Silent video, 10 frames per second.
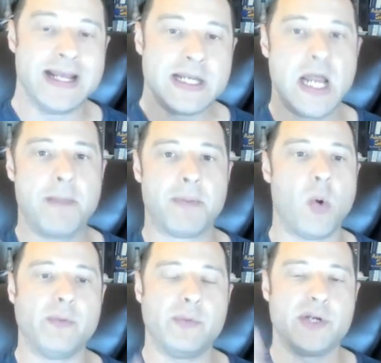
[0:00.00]
Number
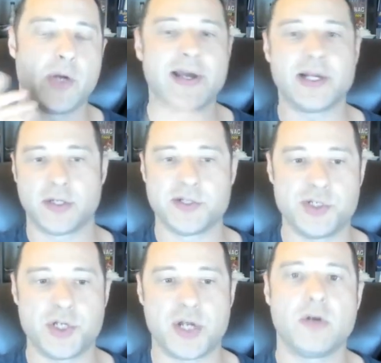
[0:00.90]
one, when you're going on a cruise
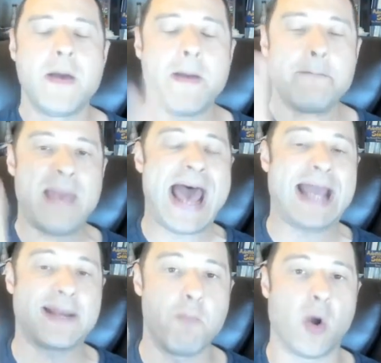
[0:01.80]
in general,
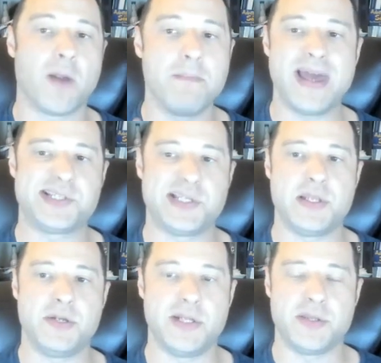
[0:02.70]
pack more medicine
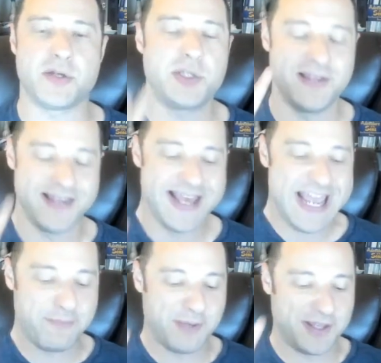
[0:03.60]
than you
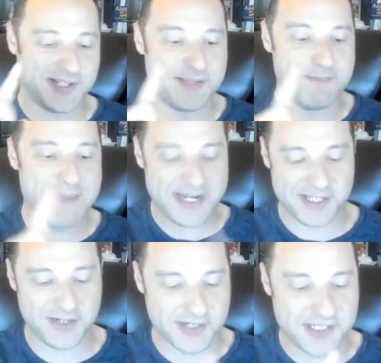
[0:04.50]
need. Whether it's
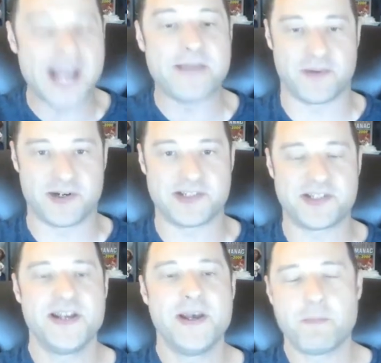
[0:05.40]
medicine or
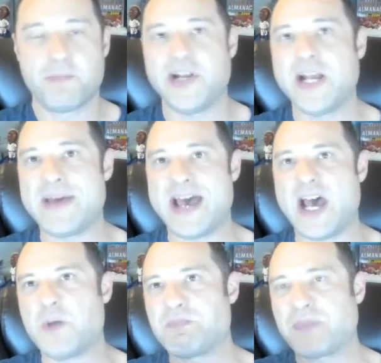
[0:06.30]
diapers, bring
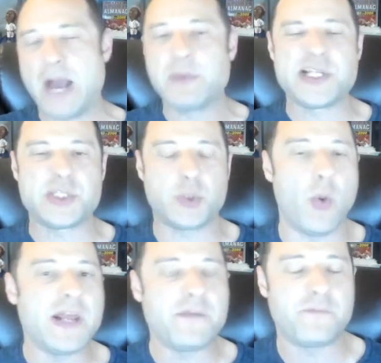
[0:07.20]
about, I would say
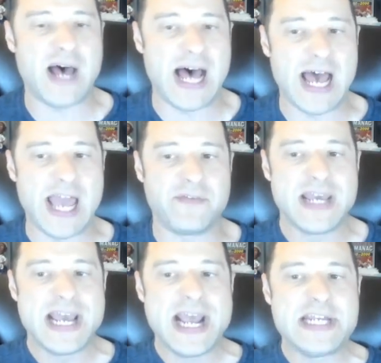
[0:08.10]
25
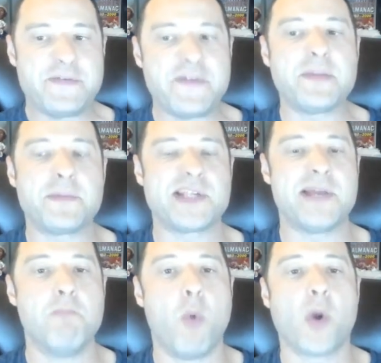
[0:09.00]
to
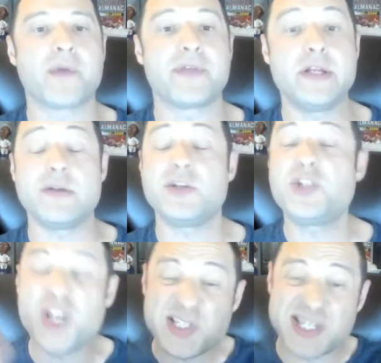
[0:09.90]
50% more than you need,
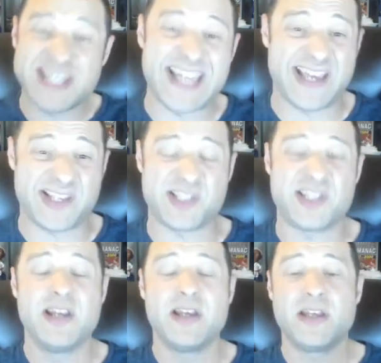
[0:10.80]
just in
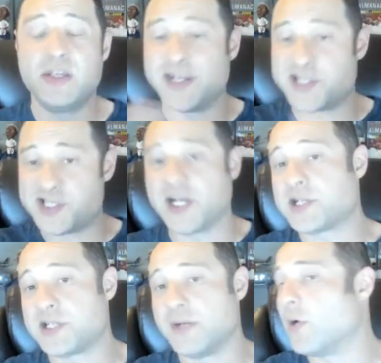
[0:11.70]
case you get stuck
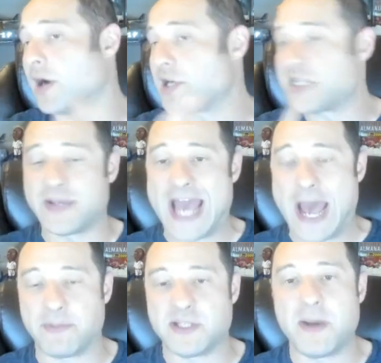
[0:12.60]
somewhere or something
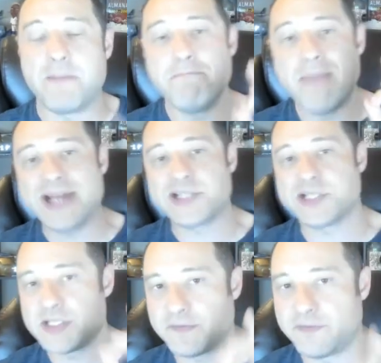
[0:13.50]
happens. But medicine
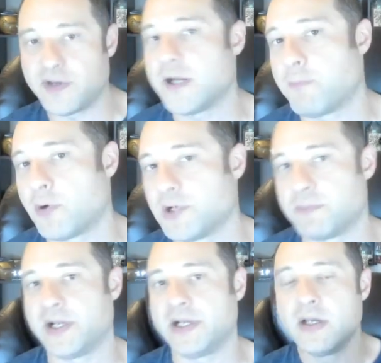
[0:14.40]
is very important to
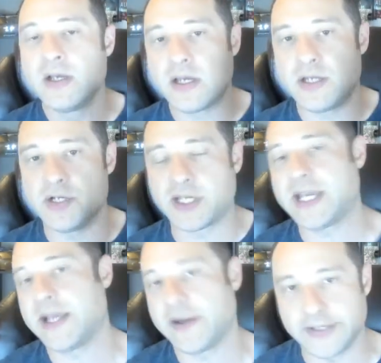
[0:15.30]
bring in your
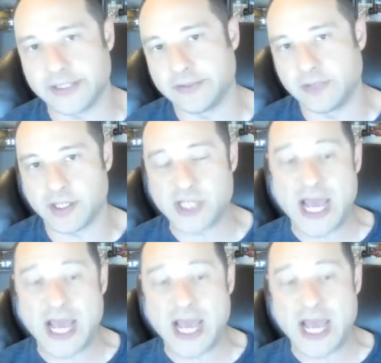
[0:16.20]
carry-on luggage.